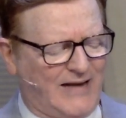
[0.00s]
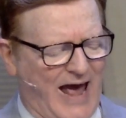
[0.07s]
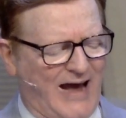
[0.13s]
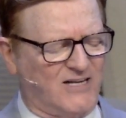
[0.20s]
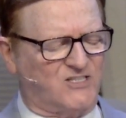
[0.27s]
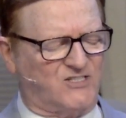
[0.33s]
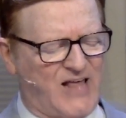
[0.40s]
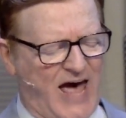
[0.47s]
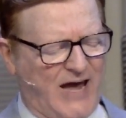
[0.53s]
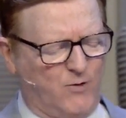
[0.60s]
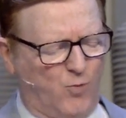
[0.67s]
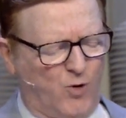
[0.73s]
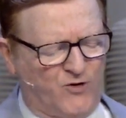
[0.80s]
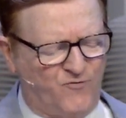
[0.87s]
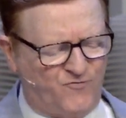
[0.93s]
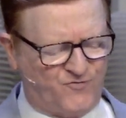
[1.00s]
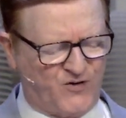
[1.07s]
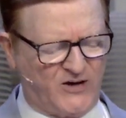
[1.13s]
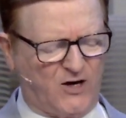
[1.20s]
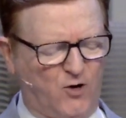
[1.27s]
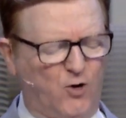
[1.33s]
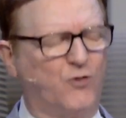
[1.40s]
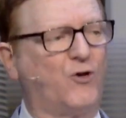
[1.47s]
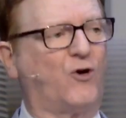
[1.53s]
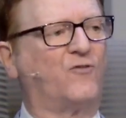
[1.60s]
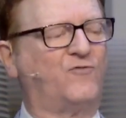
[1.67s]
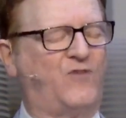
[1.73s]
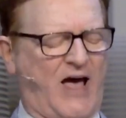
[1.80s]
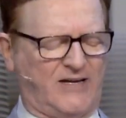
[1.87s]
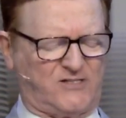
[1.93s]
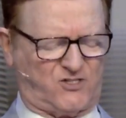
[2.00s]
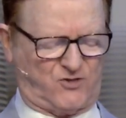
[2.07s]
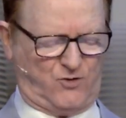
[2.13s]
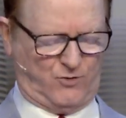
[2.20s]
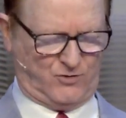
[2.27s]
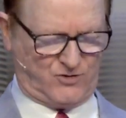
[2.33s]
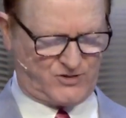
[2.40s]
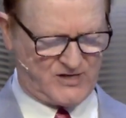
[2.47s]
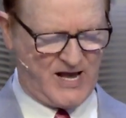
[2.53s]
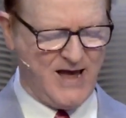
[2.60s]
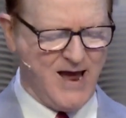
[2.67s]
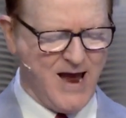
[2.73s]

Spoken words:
as they would fill their vessels